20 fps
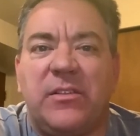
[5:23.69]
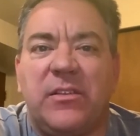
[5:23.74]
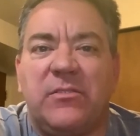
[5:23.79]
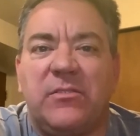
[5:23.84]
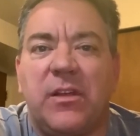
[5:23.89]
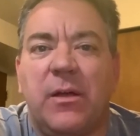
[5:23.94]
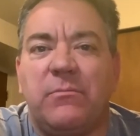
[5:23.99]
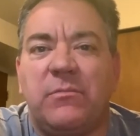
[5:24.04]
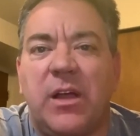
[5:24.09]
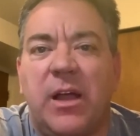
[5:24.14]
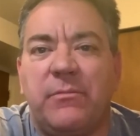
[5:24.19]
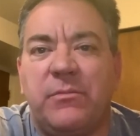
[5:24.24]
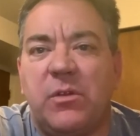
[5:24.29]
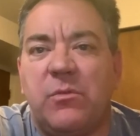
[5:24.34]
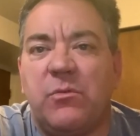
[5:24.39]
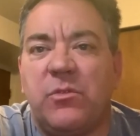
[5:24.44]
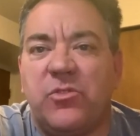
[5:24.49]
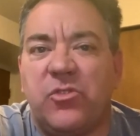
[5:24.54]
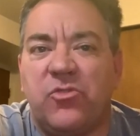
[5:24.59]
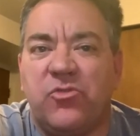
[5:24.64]
and sometimes it
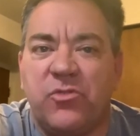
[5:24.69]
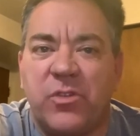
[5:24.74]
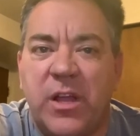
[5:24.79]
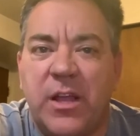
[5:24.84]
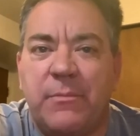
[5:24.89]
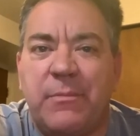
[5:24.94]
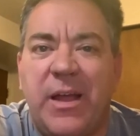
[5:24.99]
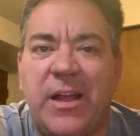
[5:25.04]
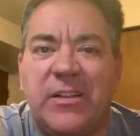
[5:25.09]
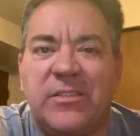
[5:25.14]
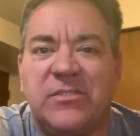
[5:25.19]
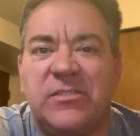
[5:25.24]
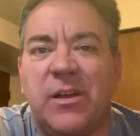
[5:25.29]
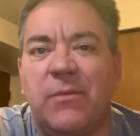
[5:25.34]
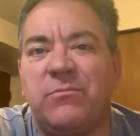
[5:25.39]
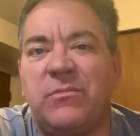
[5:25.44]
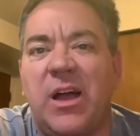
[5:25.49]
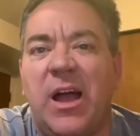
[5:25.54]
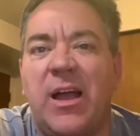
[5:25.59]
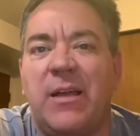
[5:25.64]
was a dream, and
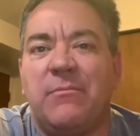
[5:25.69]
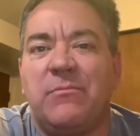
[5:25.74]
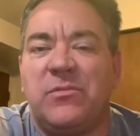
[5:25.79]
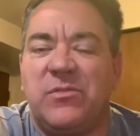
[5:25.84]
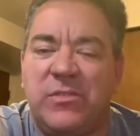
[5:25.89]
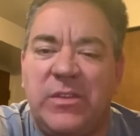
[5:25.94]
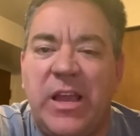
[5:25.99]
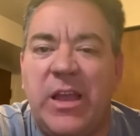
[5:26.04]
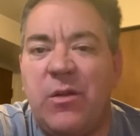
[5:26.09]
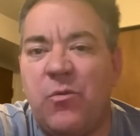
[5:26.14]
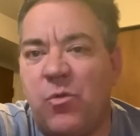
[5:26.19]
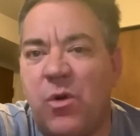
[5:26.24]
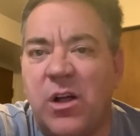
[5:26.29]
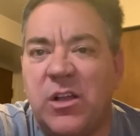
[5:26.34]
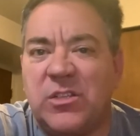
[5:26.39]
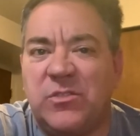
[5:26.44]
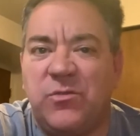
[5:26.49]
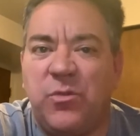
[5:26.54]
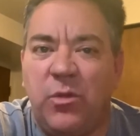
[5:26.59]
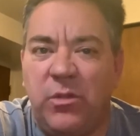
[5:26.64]
sometimes he
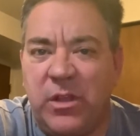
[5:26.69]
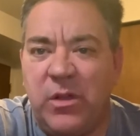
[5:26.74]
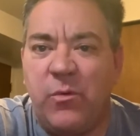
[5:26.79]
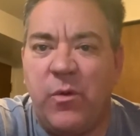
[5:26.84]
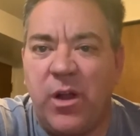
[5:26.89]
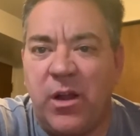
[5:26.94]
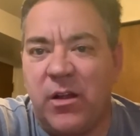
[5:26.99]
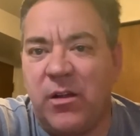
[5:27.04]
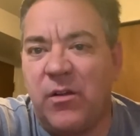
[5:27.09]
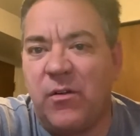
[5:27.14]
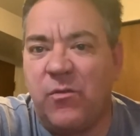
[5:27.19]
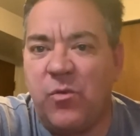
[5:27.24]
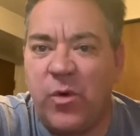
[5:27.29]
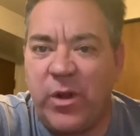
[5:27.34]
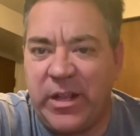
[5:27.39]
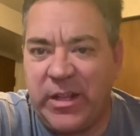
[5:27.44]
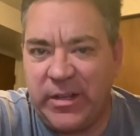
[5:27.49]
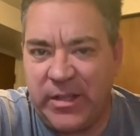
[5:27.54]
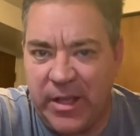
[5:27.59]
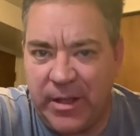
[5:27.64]
was fully aware of what he
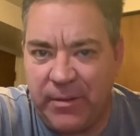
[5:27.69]
did.